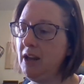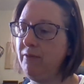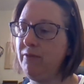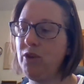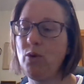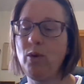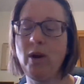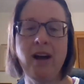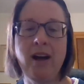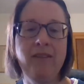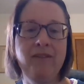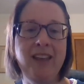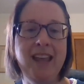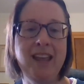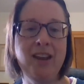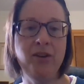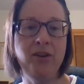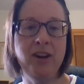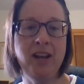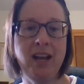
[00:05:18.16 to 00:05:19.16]
if you have
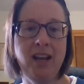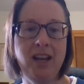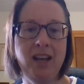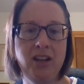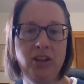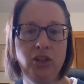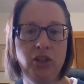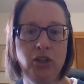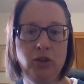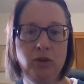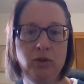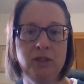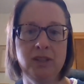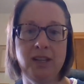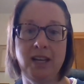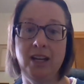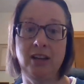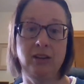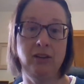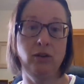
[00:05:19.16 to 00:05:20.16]
internet
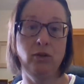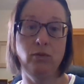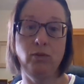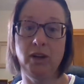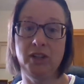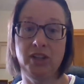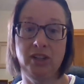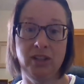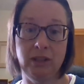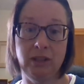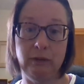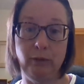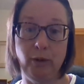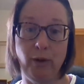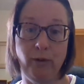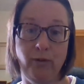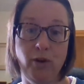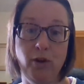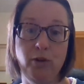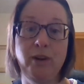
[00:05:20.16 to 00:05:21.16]
issues, like you're watching this from
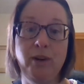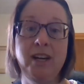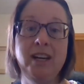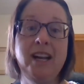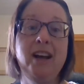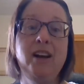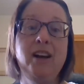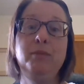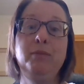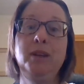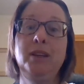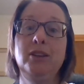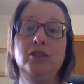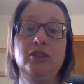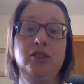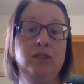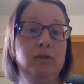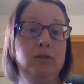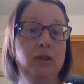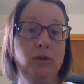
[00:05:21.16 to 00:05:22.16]
your phone right now
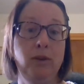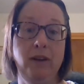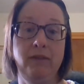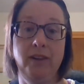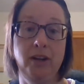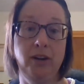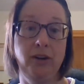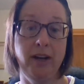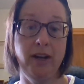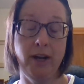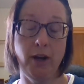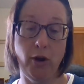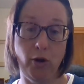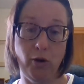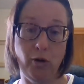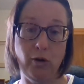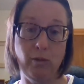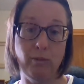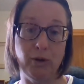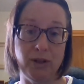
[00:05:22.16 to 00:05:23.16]
because you don't have internet at
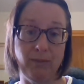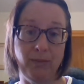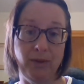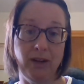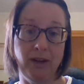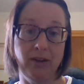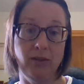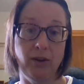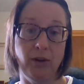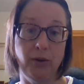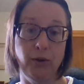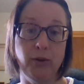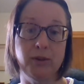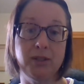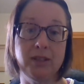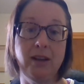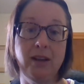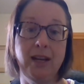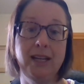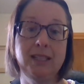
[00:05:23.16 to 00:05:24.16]
home or something along
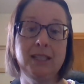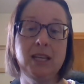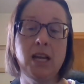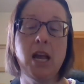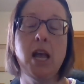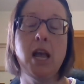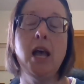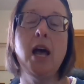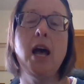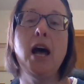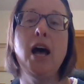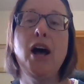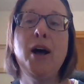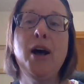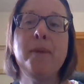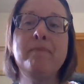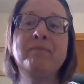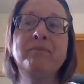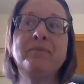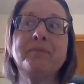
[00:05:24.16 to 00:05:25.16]
those lines,
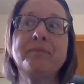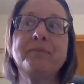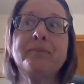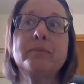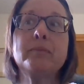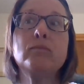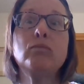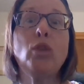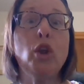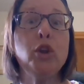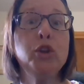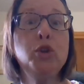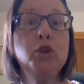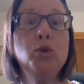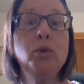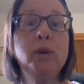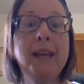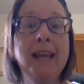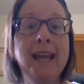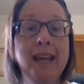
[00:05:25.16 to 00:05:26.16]

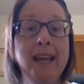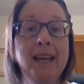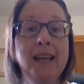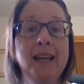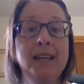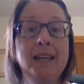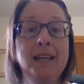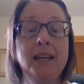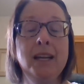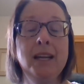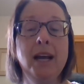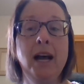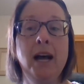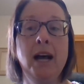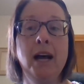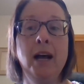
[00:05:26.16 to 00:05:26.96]
you can